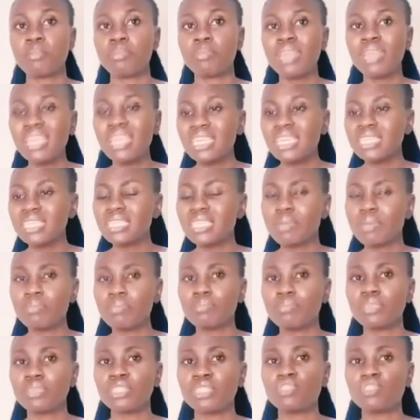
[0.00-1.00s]
playing
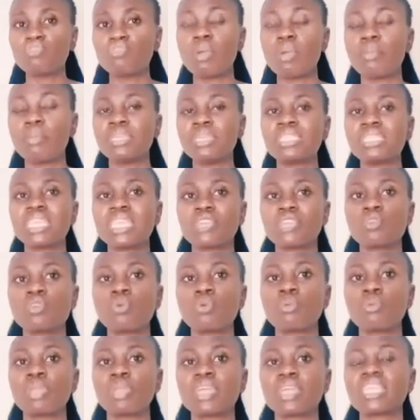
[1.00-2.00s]
the instruments and
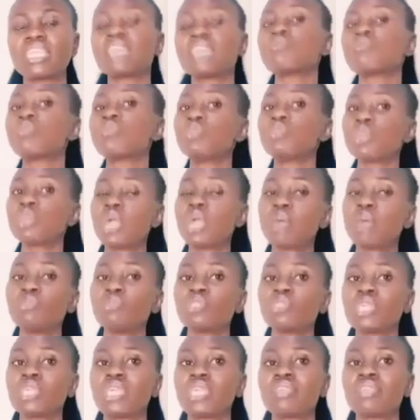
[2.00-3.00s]
all that, and when you come
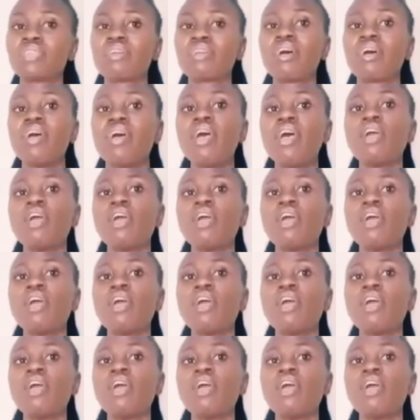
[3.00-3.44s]
together,